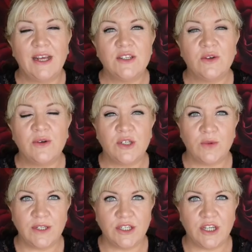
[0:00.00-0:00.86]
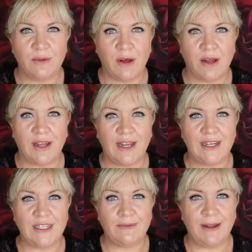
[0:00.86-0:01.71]
So I just wanted to come on and
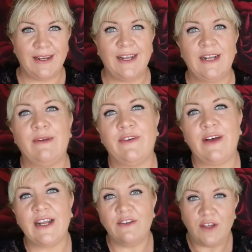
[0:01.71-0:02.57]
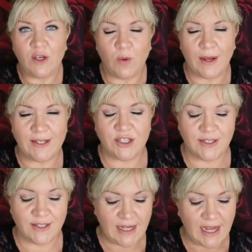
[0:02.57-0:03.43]
explain a little bit. I've had a few
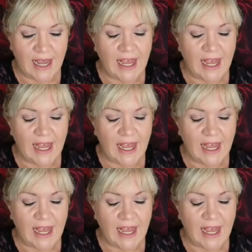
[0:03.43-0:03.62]
questions.